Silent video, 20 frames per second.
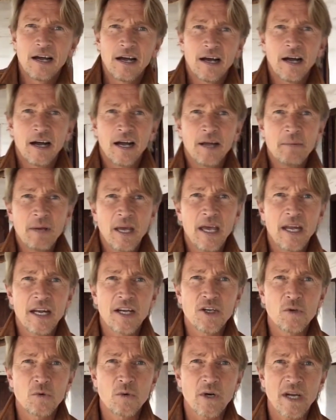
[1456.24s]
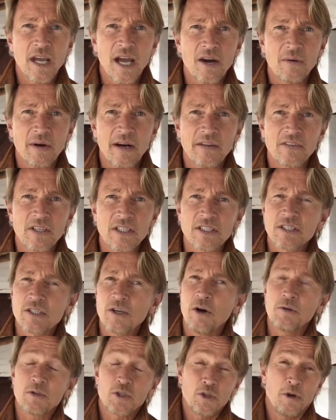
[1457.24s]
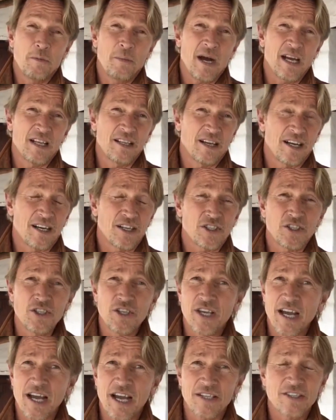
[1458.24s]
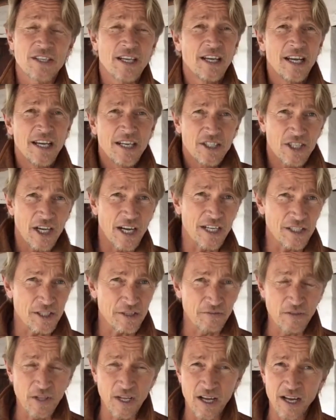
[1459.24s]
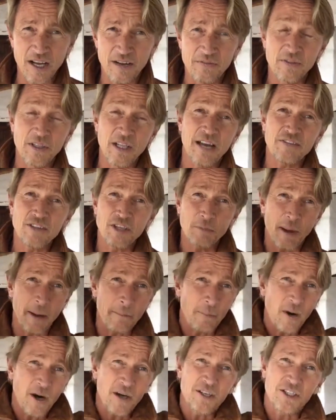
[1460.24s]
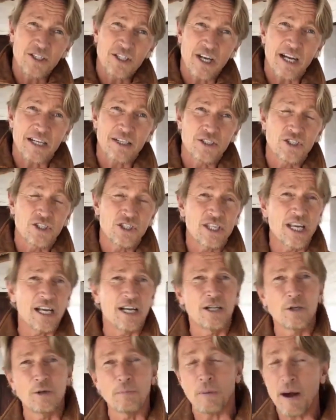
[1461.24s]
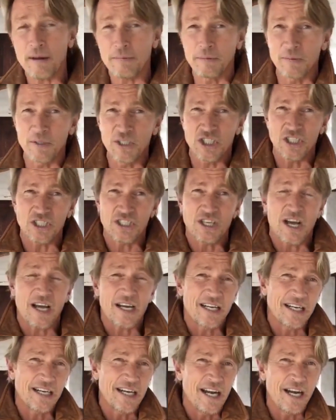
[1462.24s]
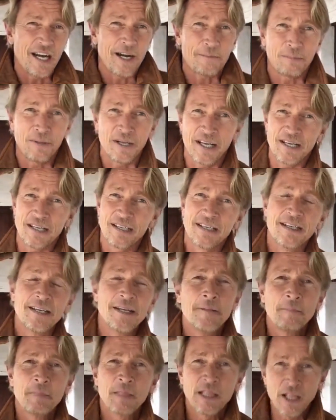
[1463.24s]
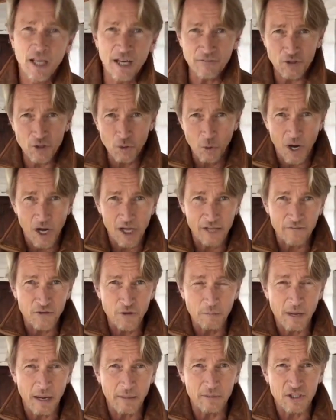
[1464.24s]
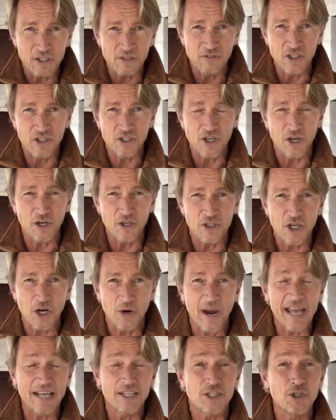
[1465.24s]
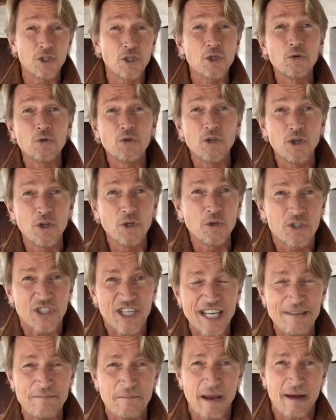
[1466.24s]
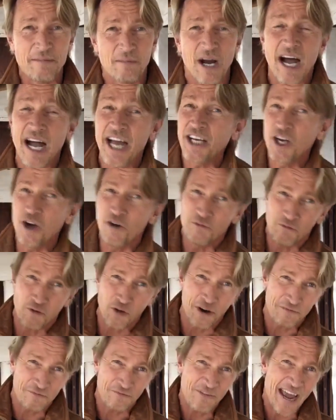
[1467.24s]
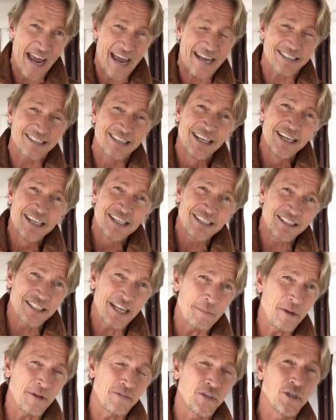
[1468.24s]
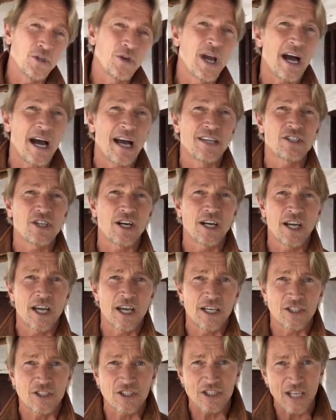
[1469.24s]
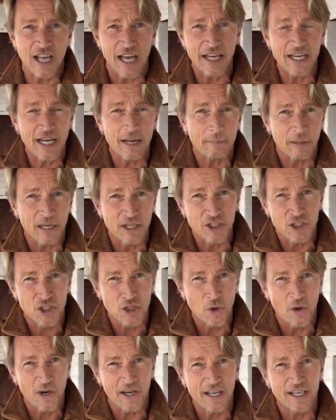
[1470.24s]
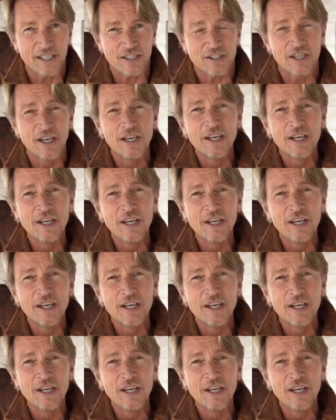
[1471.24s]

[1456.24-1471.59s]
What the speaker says: I'm headed to work out right after this. So am I, Laura. So you guys, tons of love. Love to my partner, Dr. Ciel, who probably just got on an airplane. Love to all of you members of the dojo, and to you new team member. I know for a fact some of you guys are going to sign up and join us.